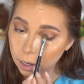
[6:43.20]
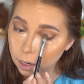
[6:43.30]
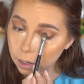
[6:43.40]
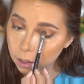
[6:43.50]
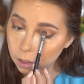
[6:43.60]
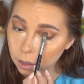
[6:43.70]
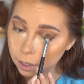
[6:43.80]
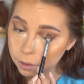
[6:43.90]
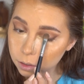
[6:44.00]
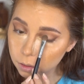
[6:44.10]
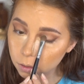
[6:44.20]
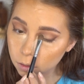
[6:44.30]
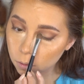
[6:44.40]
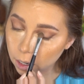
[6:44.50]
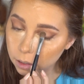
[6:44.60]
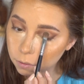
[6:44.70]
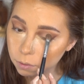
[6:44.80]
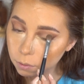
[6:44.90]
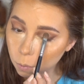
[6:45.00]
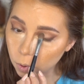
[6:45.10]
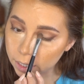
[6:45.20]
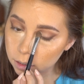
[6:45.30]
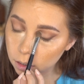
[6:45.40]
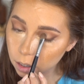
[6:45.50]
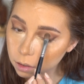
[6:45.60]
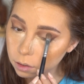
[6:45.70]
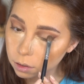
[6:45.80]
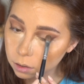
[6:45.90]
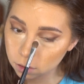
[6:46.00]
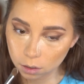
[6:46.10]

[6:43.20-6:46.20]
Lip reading: a light kind of white color.